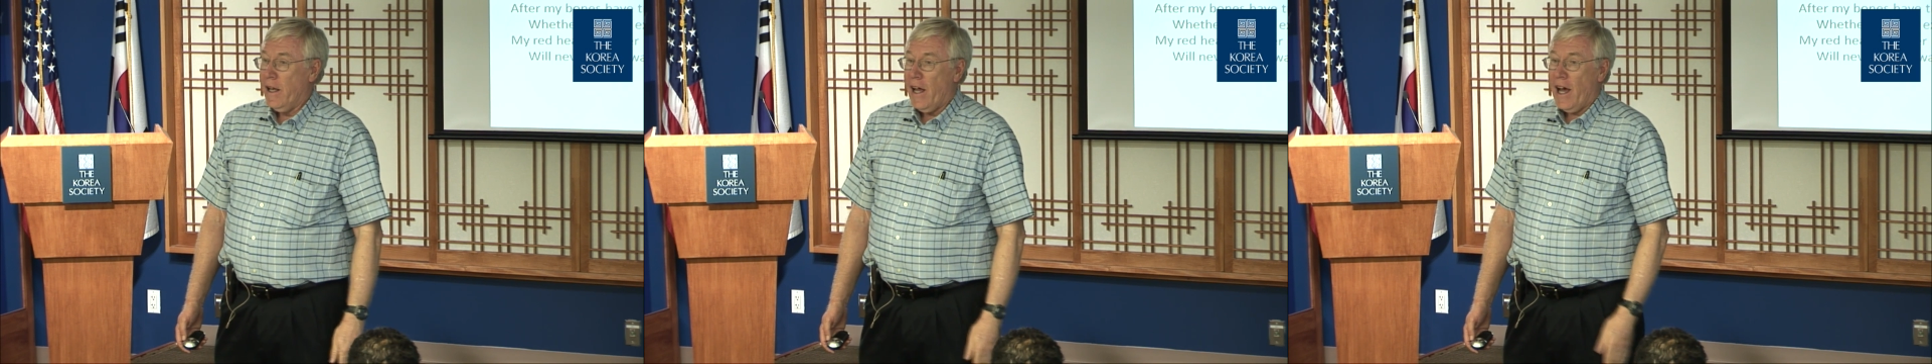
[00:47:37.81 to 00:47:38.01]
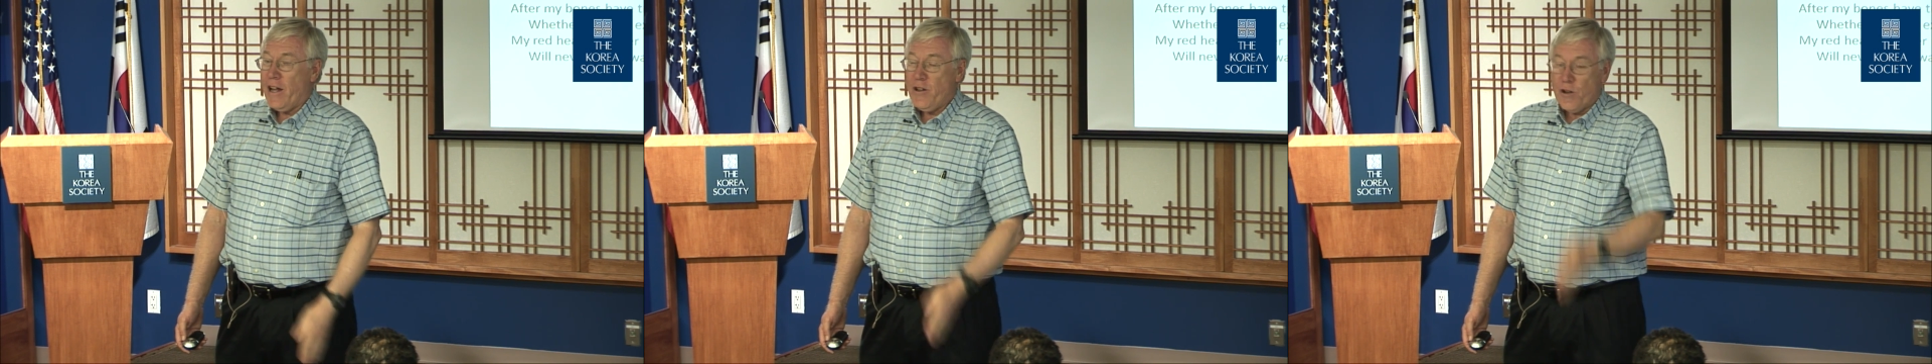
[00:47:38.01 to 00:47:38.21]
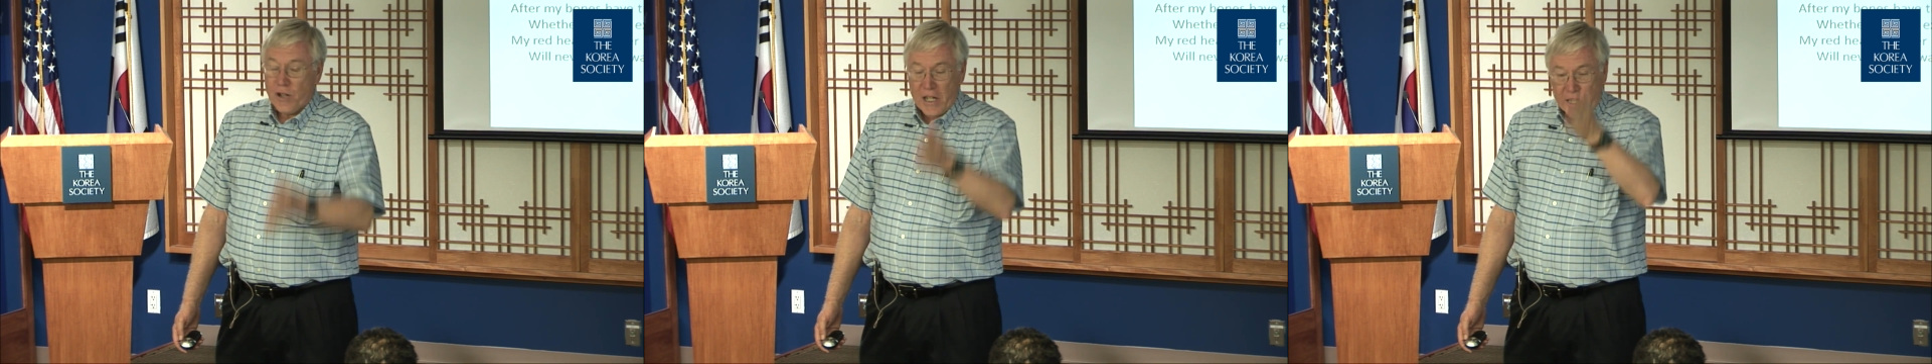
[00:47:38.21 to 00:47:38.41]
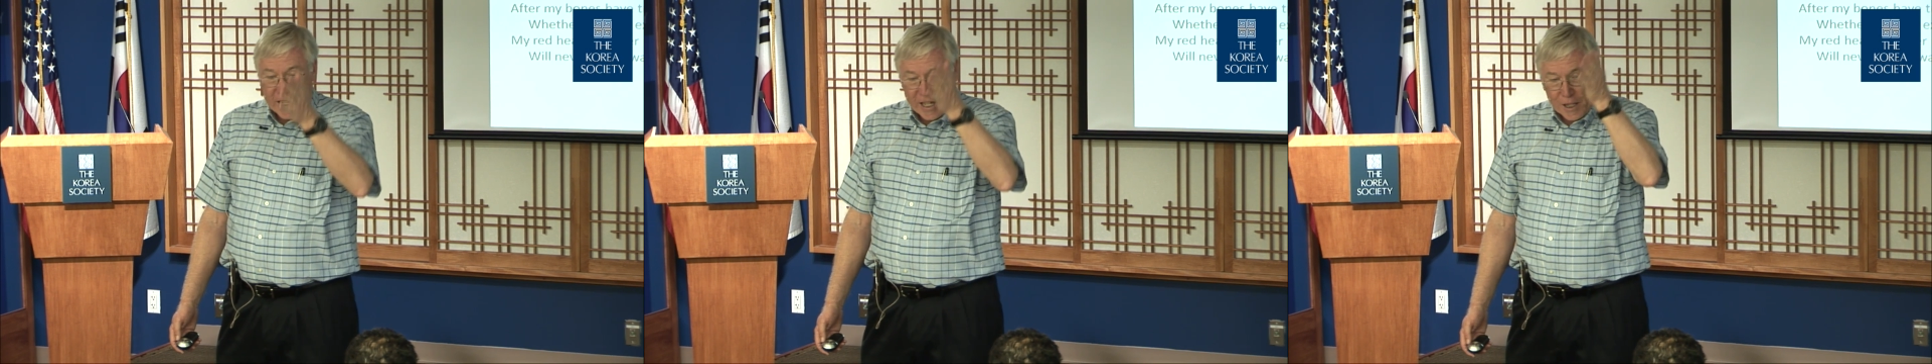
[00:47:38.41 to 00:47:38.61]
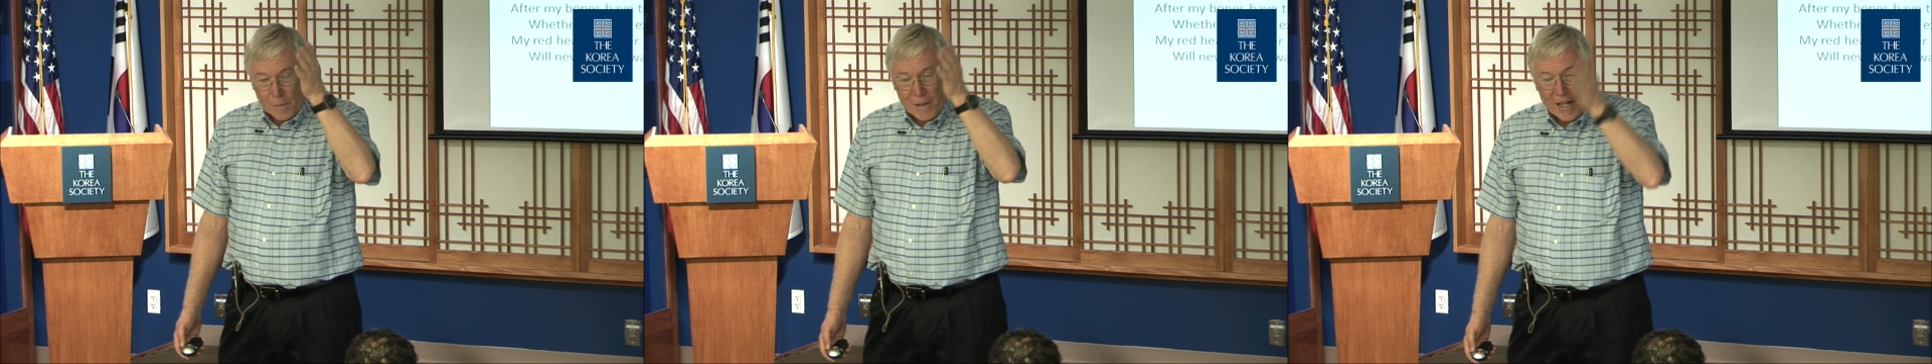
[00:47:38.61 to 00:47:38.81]
And you can
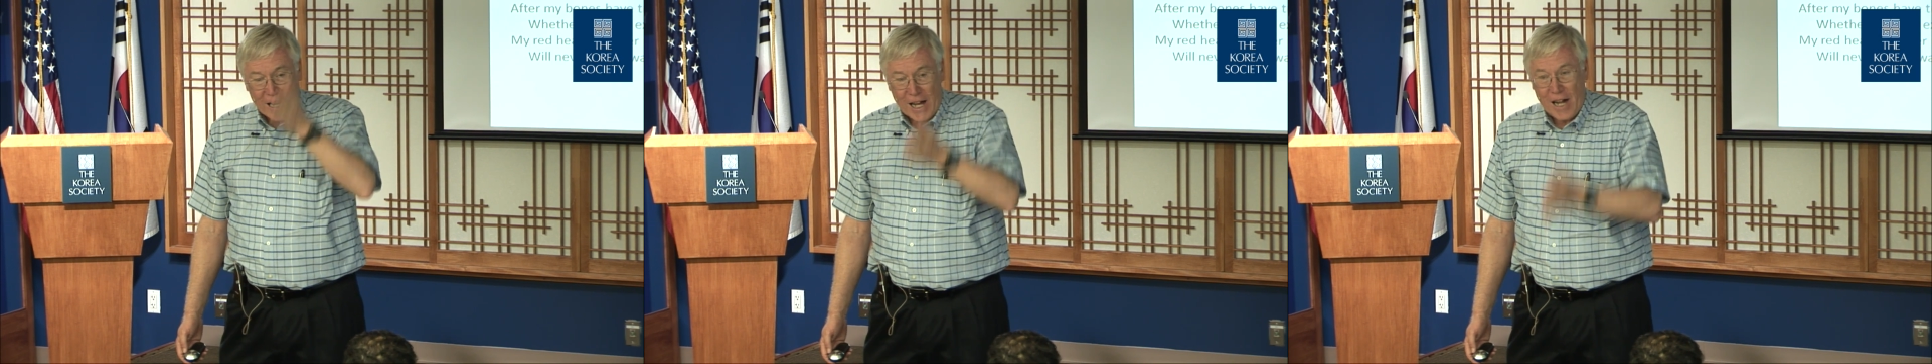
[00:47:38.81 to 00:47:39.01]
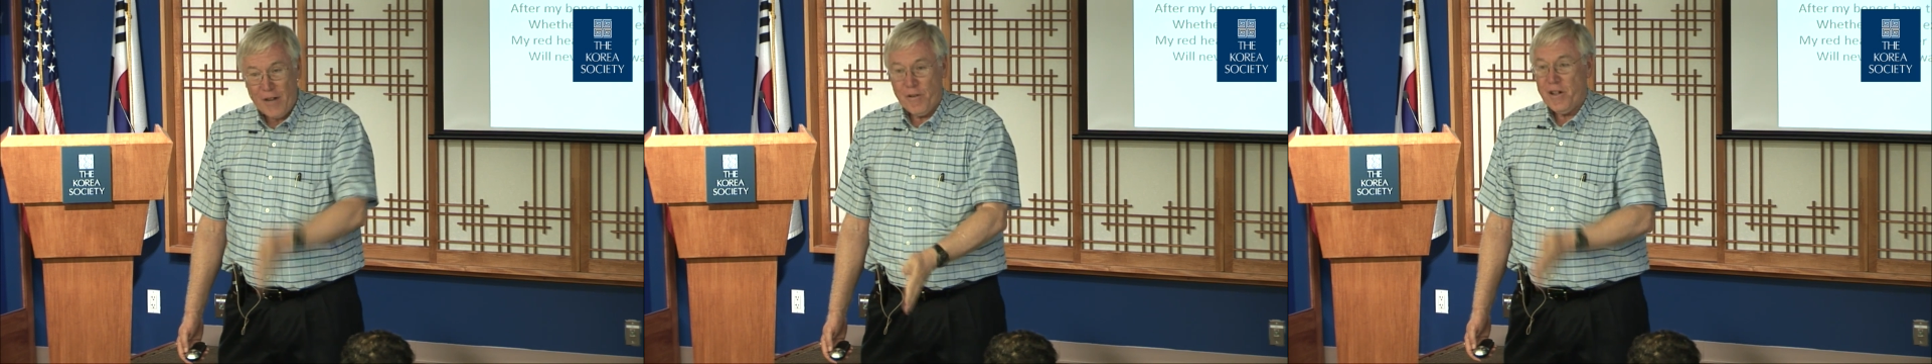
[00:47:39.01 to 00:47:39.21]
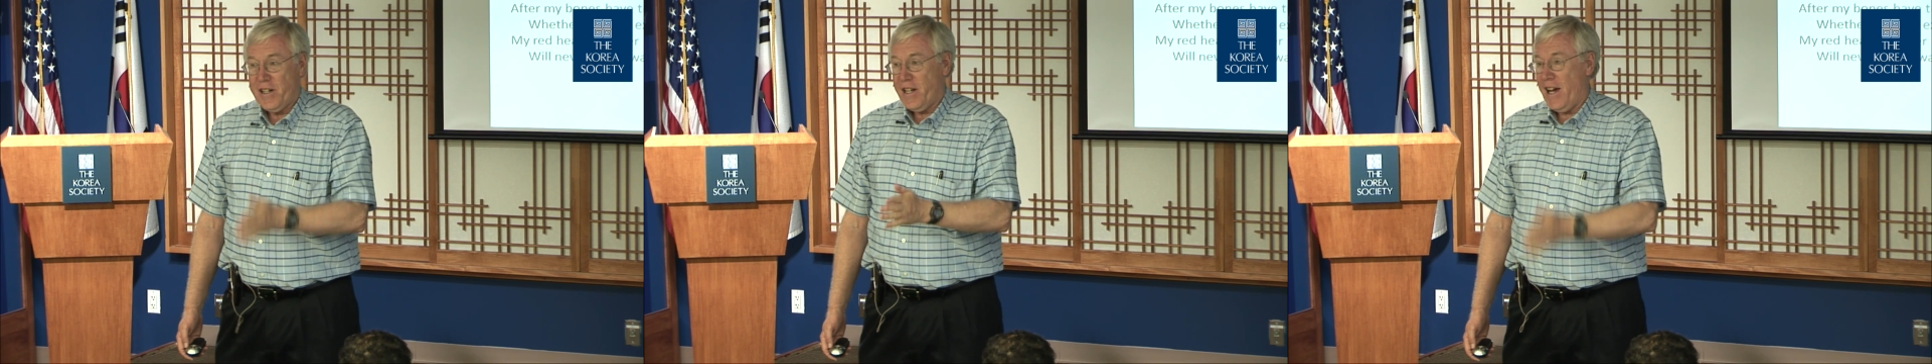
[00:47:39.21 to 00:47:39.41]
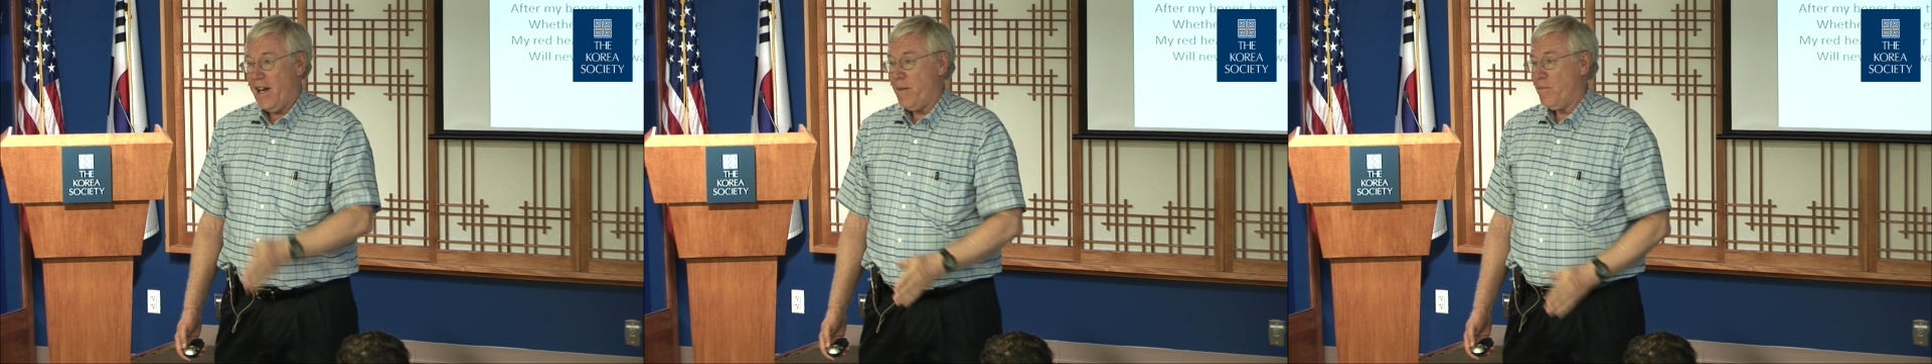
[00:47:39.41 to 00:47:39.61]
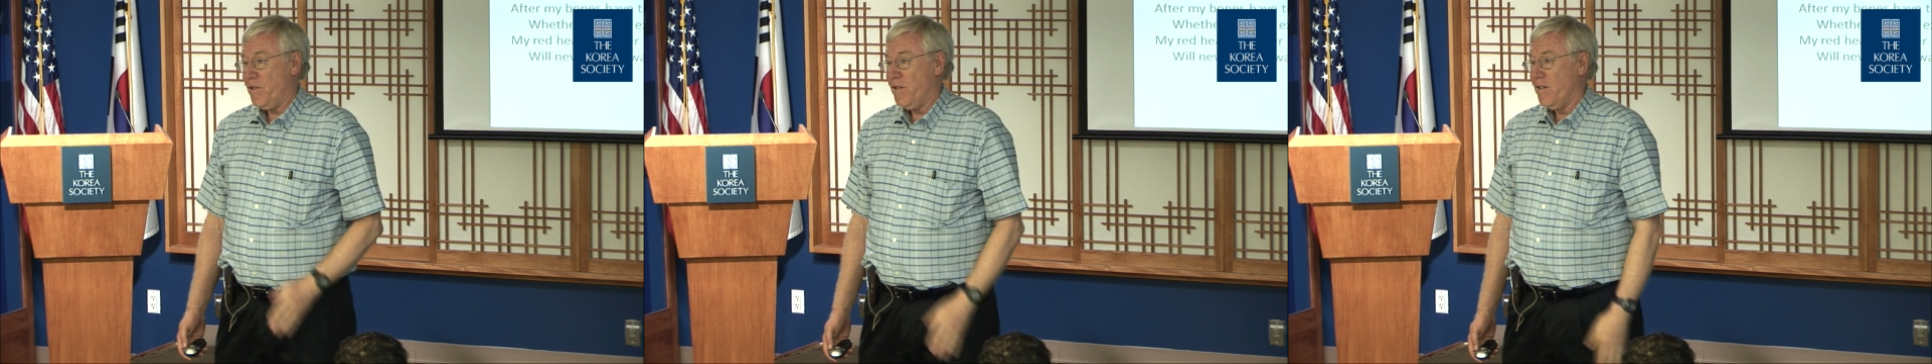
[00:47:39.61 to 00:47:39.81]
kill me 100
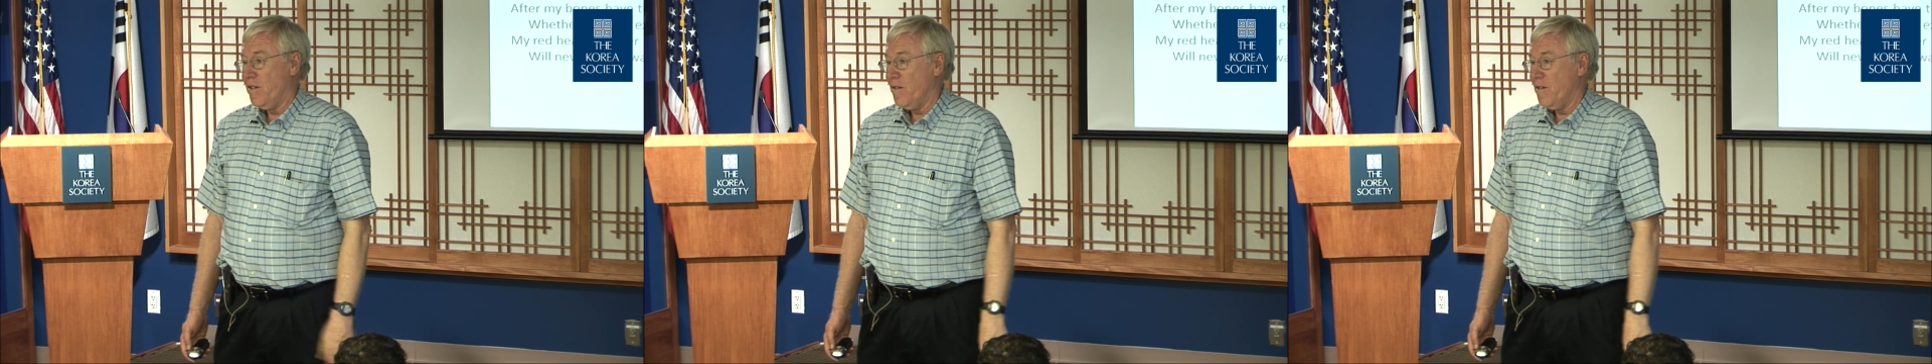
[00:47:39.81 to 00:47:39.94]
times.